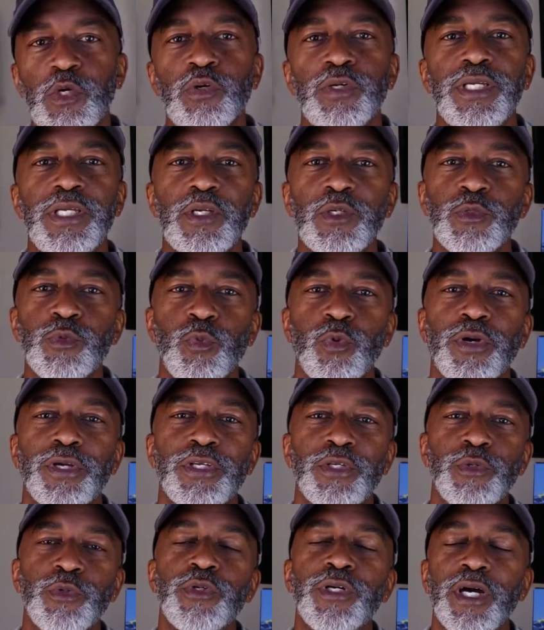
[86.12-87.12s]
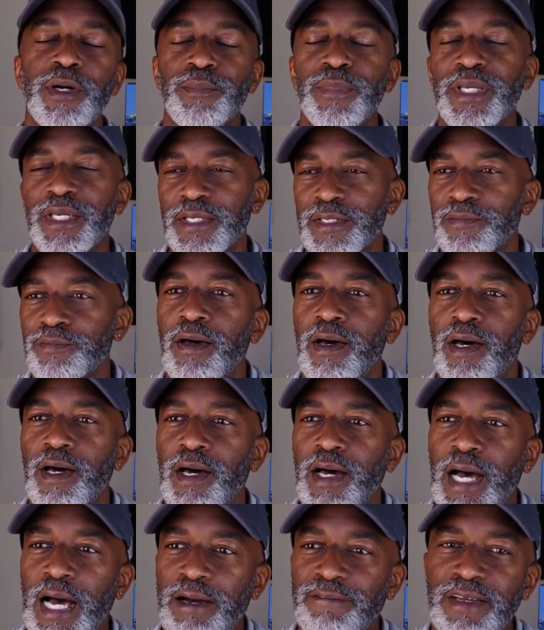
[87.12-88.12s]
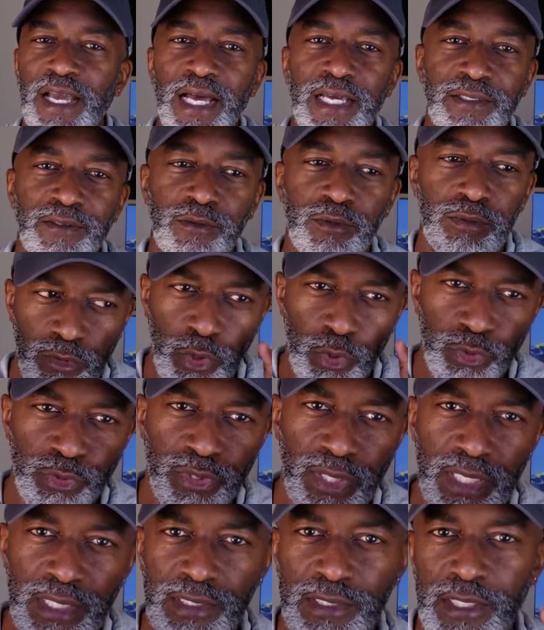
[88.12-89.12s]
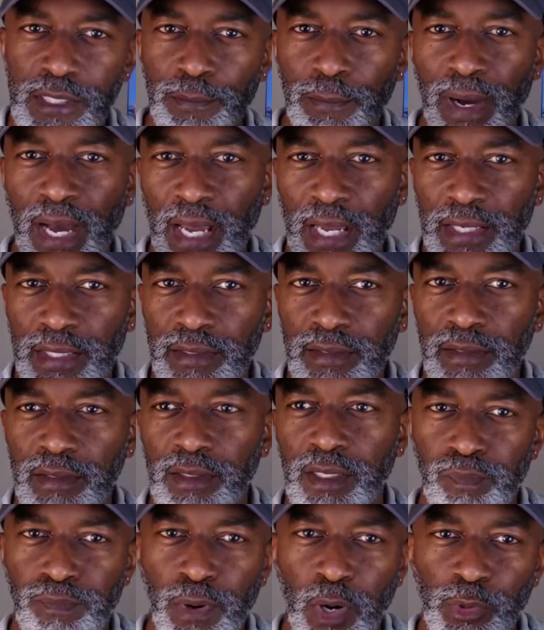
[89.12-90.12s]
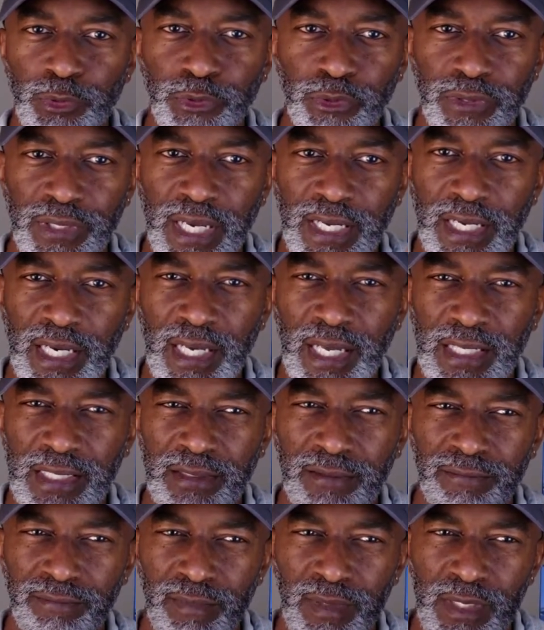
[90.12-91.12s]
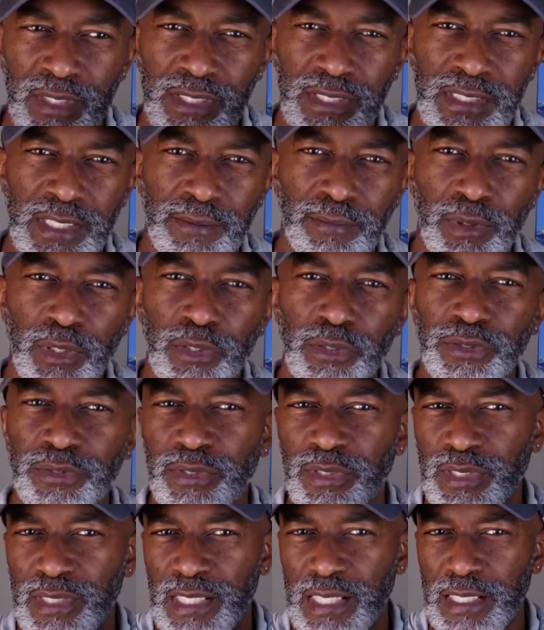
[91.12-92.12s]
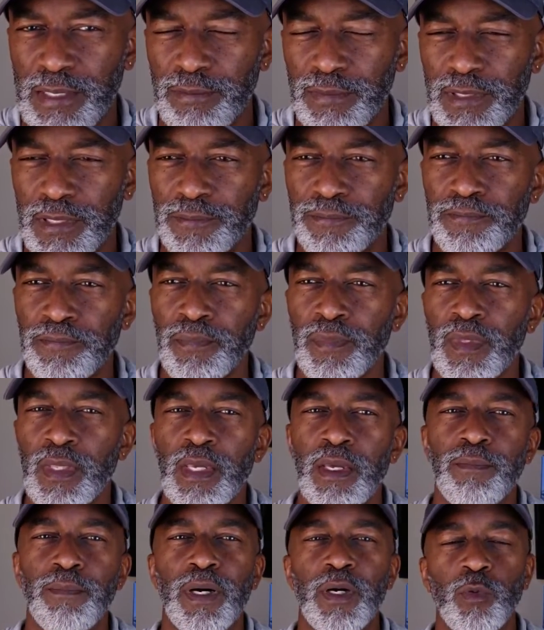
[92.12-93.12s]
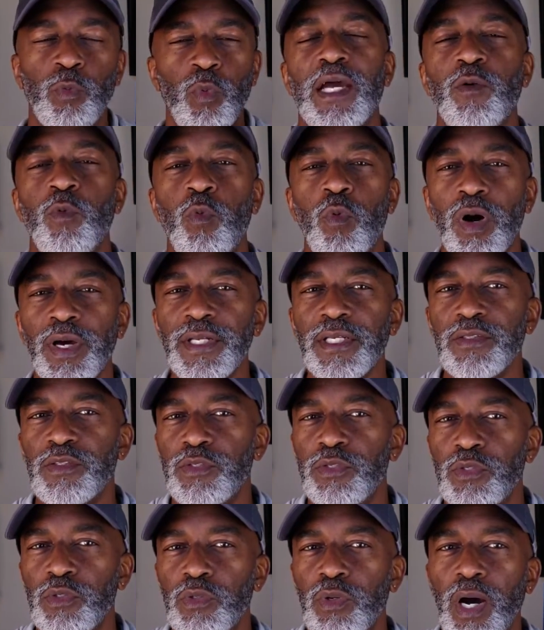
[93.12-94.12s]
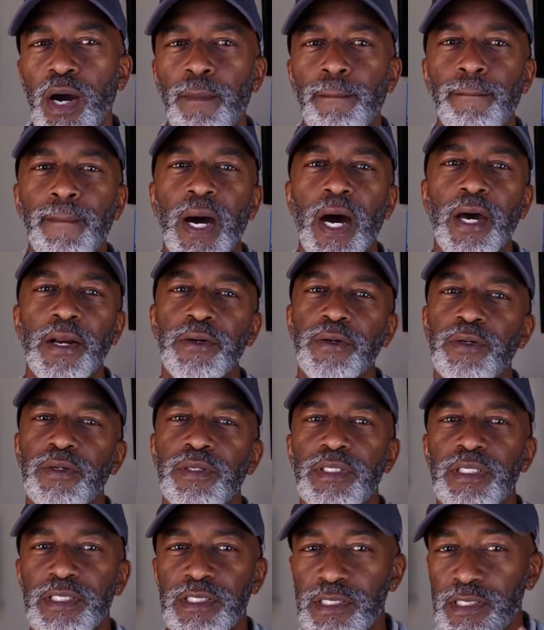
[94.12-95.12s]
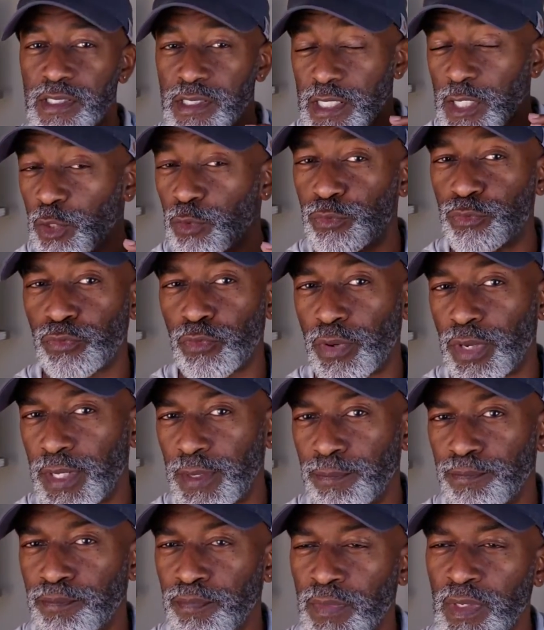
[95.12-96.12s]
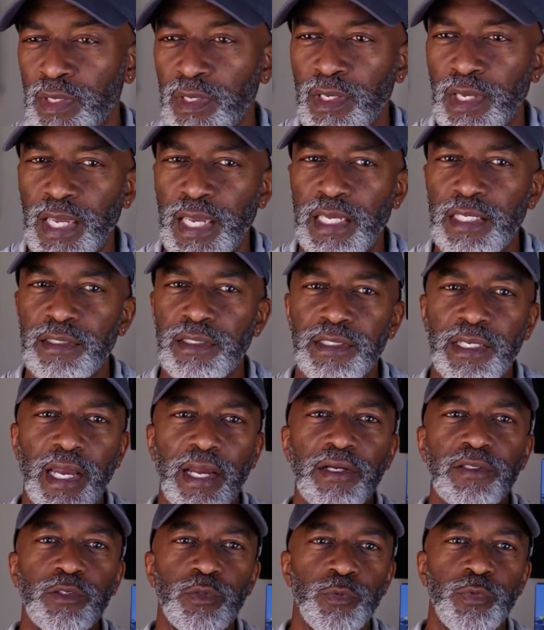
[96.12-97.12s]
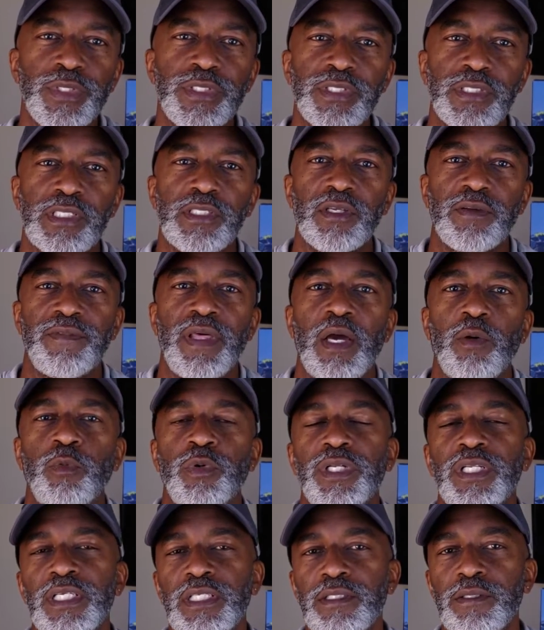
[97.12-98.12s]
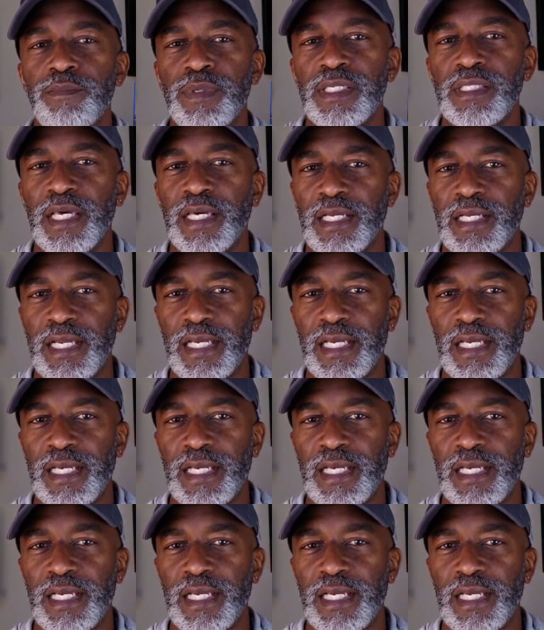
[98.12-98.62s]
So here's where you come in. I've got two things in mind. Both are kind of like similar themed, but I want to do a modern steel frame. And the characteristics of that would need to be that